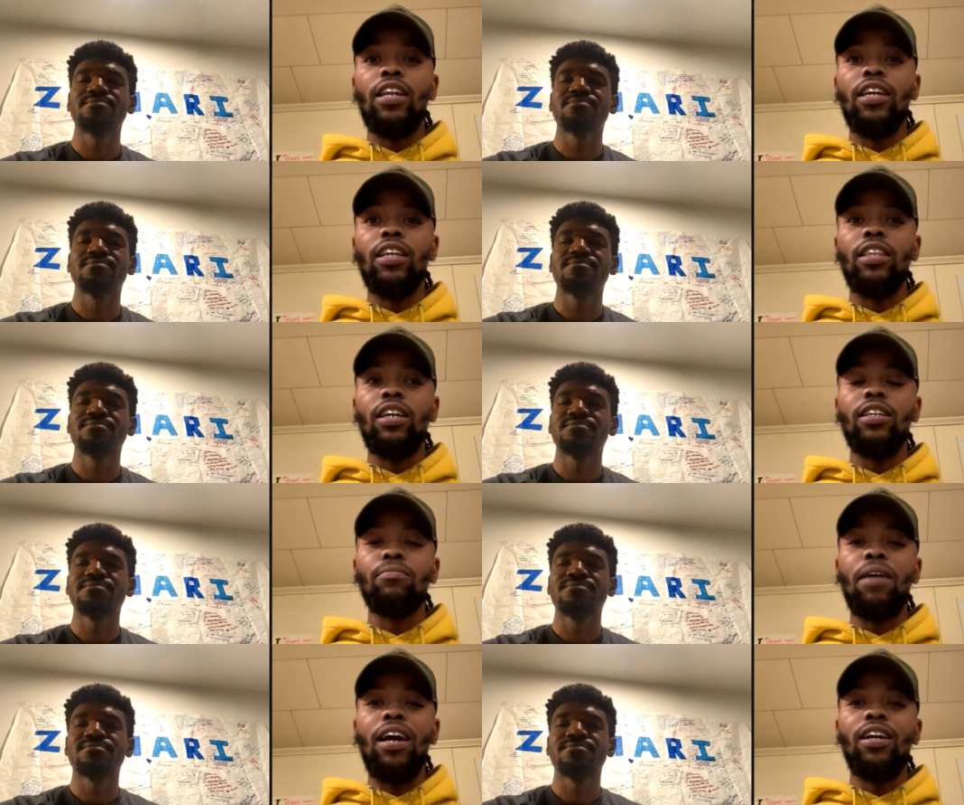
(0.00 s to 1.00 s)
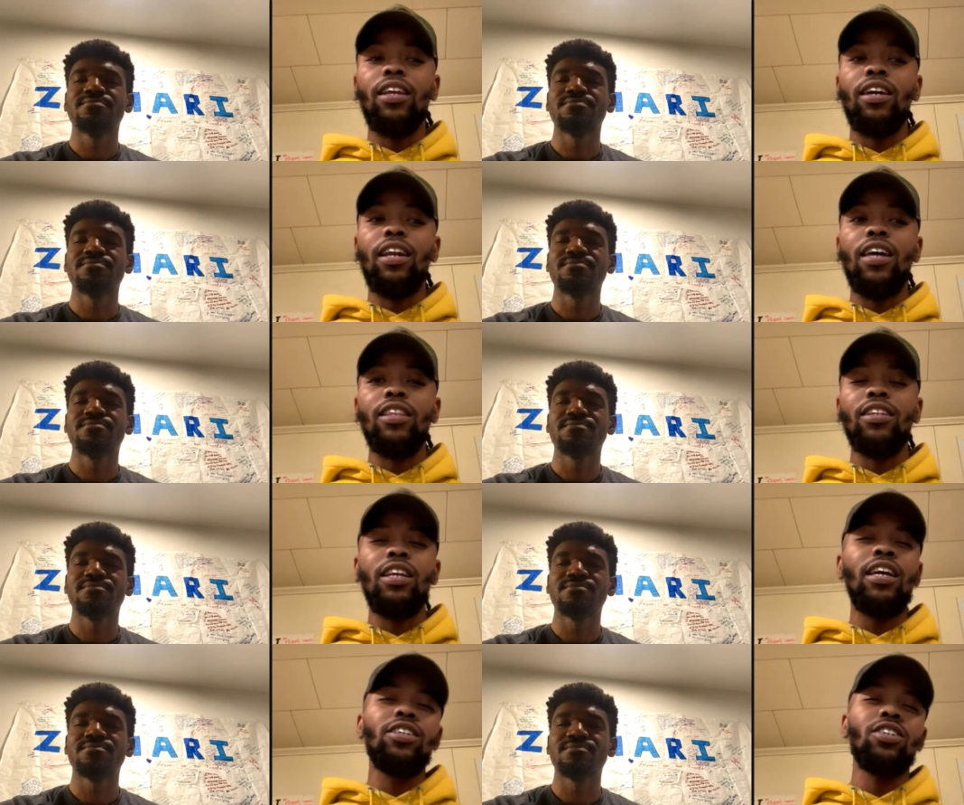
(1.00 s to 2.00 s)
Speaker 1: to get things back clicking after.
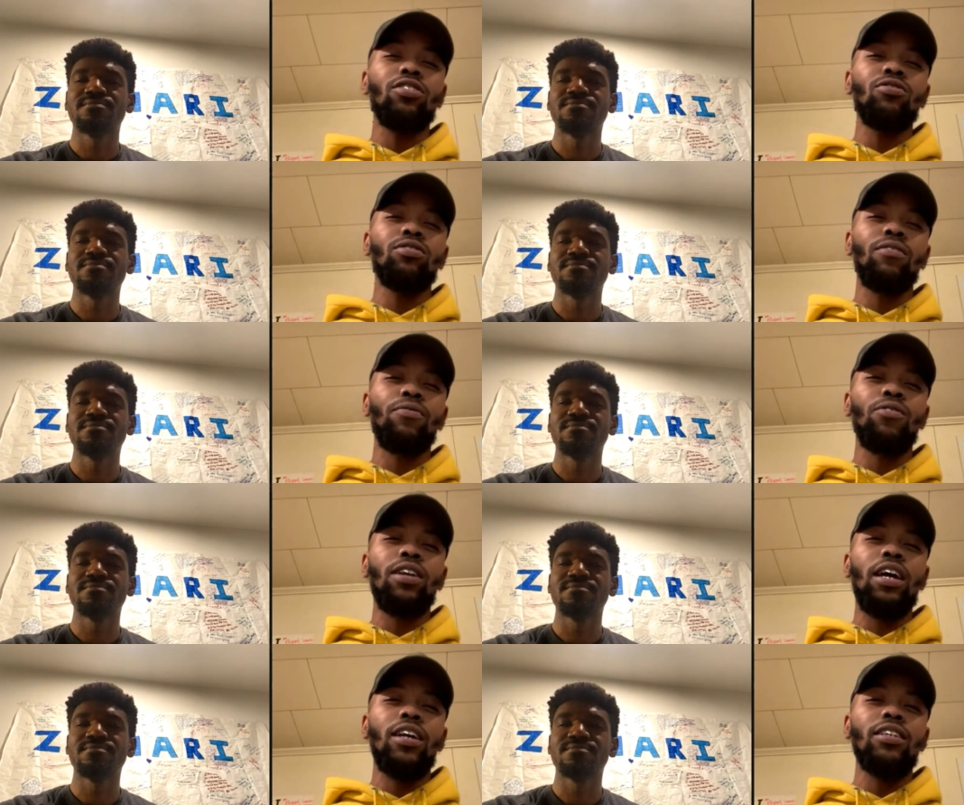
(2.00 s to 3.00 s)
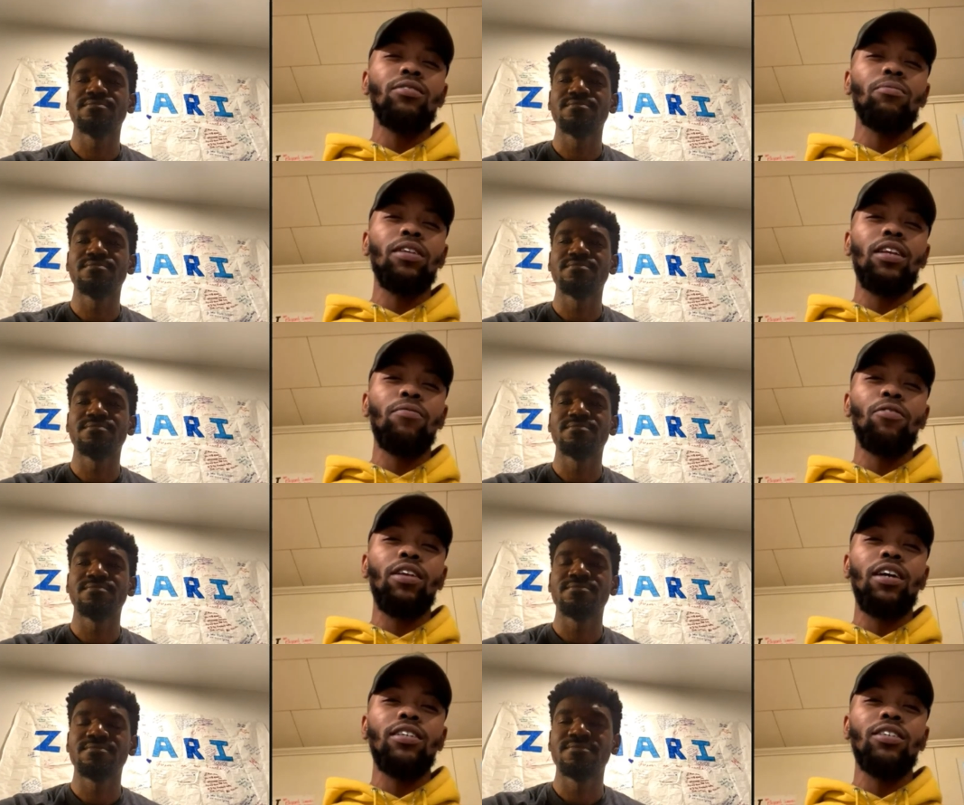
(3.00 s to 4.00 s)
Didn't they just lose the 49ers? Went after the
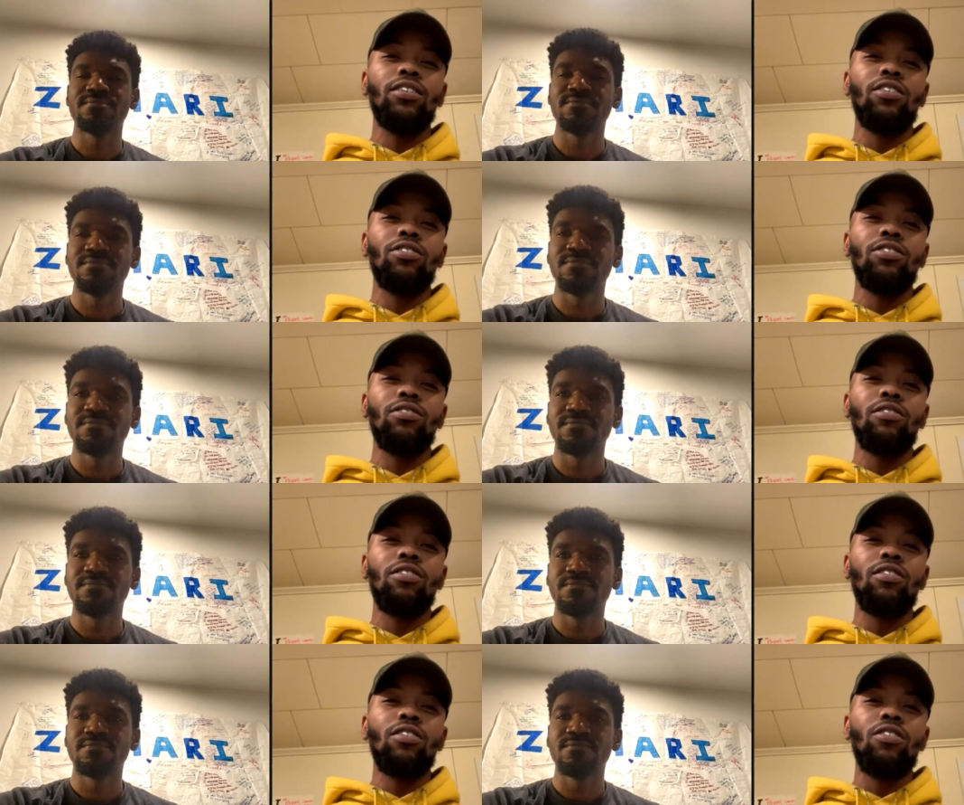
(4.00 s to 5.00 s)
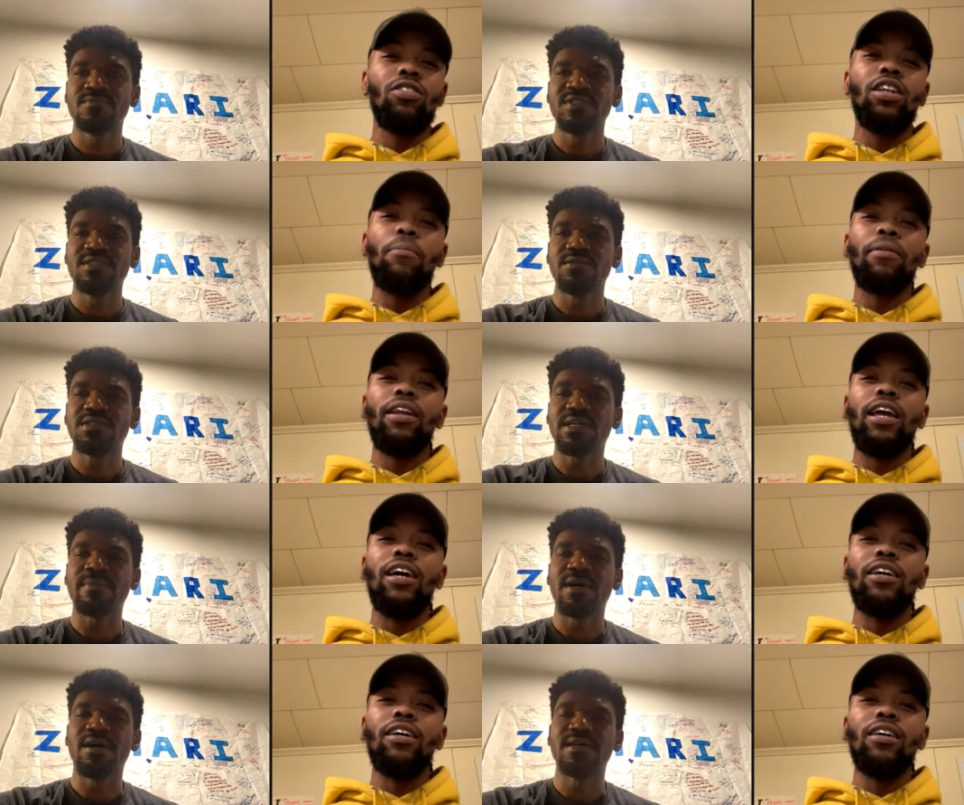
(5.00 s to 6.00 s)
49ers they just lost to? Or did they play
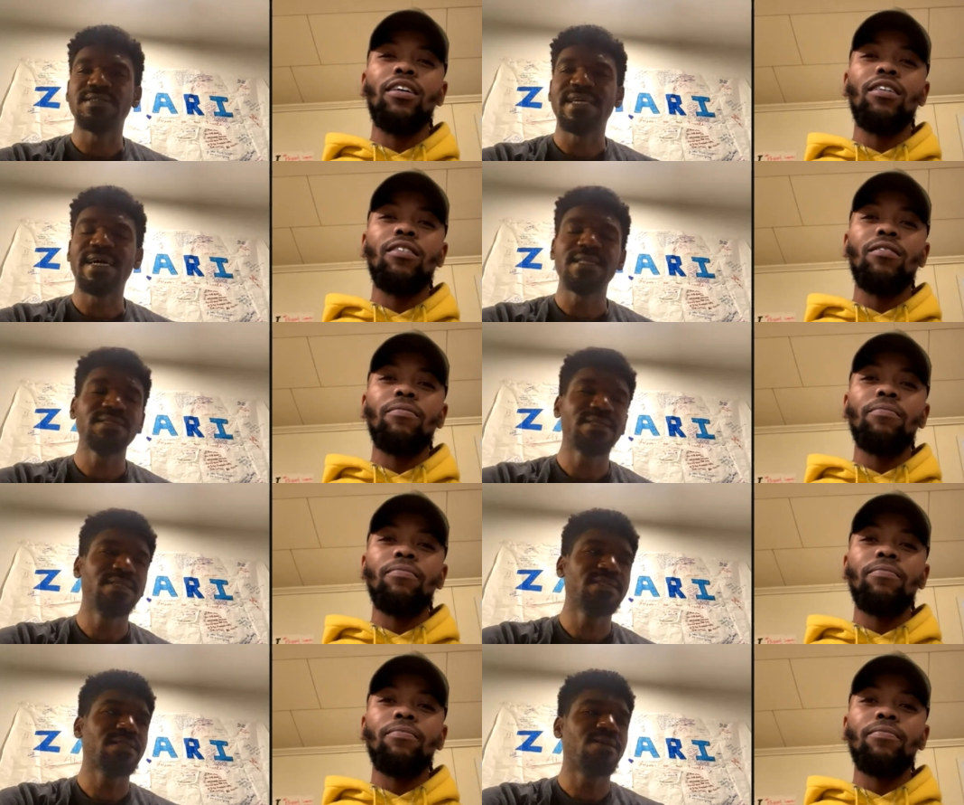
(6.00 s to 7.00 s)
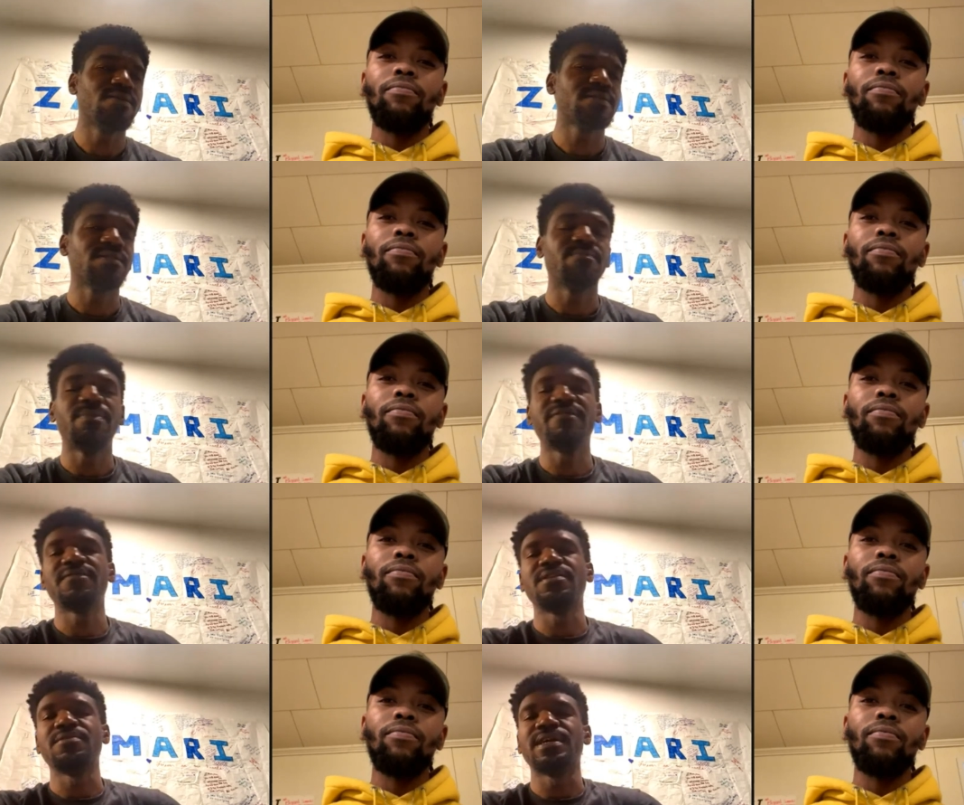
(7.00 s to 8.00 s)
Speaker 2: last? Dallas, they just lost to
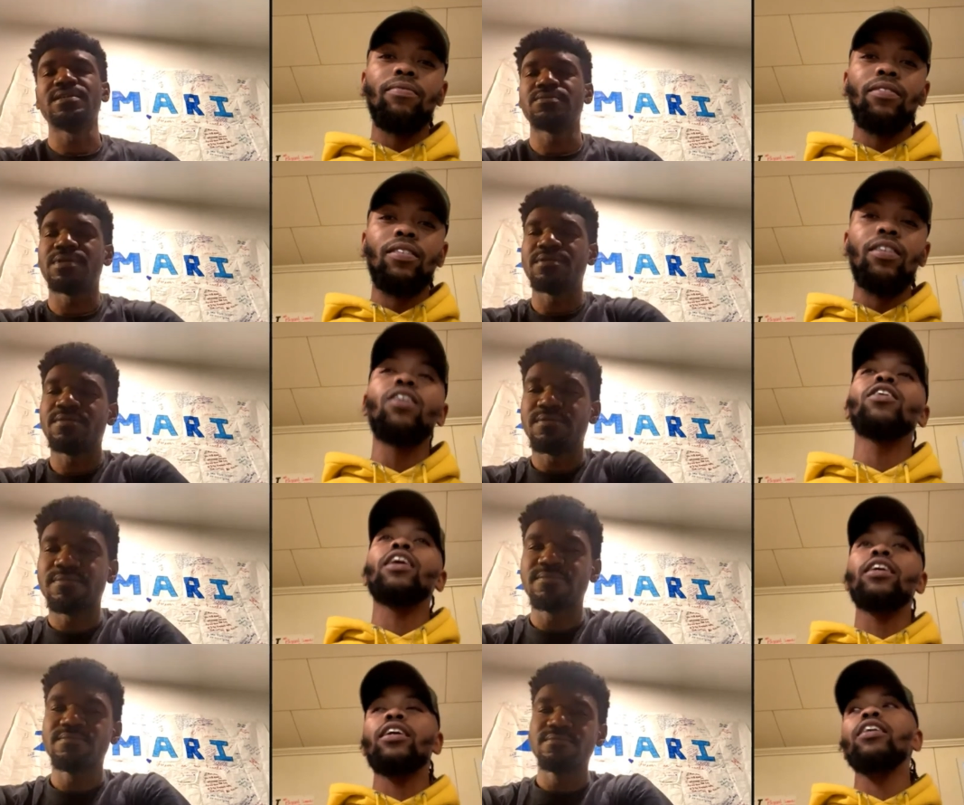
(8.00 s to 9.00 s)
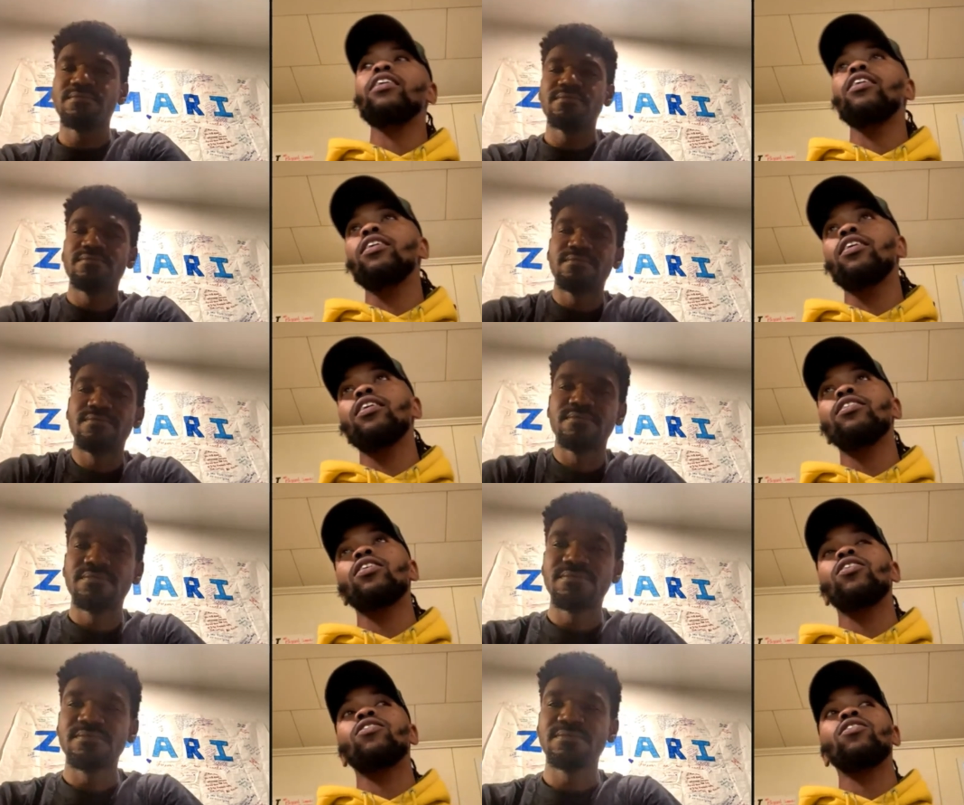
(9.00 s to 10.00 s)
Buffalo last week. Okay, yeah.
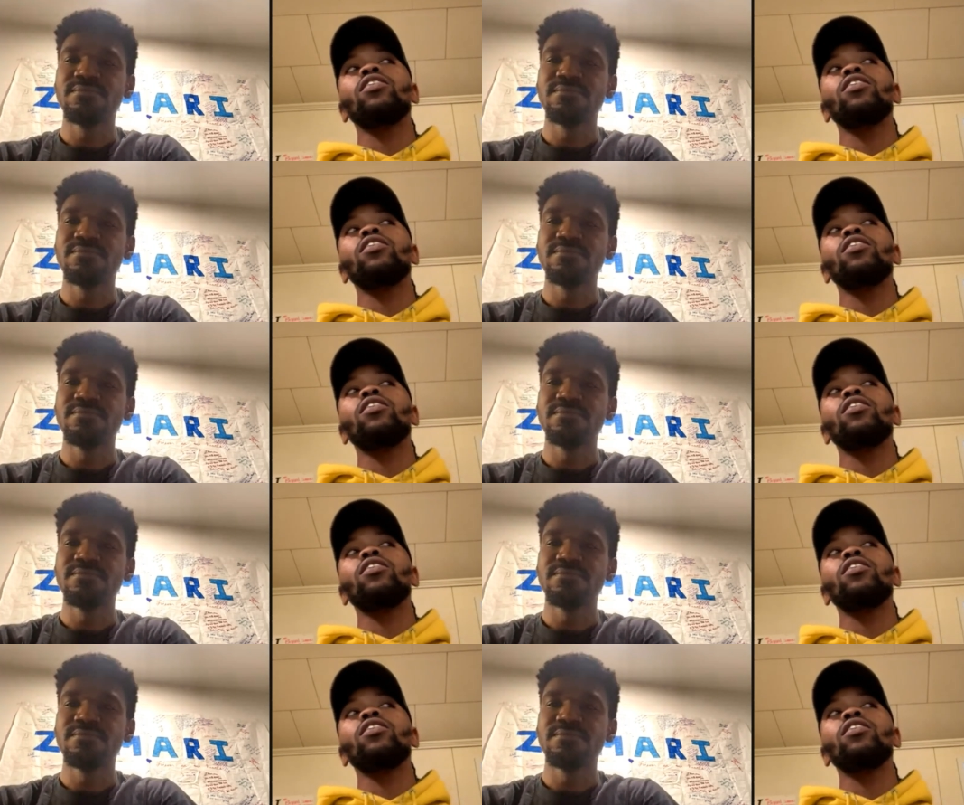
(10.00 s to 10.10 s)
So,